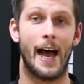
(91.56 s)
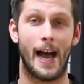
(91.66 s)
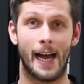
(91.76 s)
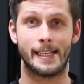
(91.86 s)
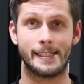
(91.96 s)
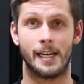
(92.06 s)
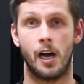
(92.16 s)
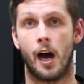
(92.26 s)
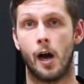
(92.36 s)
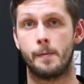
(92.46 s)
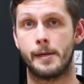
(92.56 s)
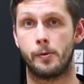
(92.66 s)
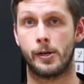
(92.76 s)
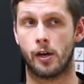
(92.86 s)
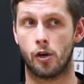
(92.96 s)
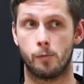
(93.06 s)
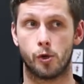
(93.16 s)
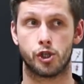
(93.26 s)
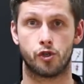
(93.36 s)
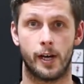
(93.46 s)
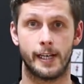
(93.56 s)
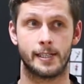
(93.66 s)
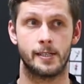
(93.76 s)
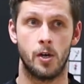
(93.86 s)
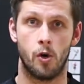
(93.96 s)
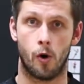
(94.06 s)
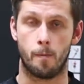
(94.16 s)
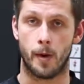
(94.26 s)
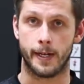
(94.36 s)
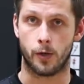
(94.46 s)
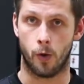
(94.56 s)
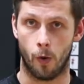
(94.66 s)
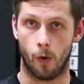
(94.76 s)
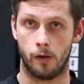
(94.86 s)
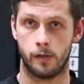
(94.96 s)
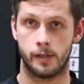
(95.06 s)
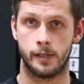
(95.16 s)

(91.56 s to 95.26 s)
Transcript: and I'd be putting a lot more stress on my core.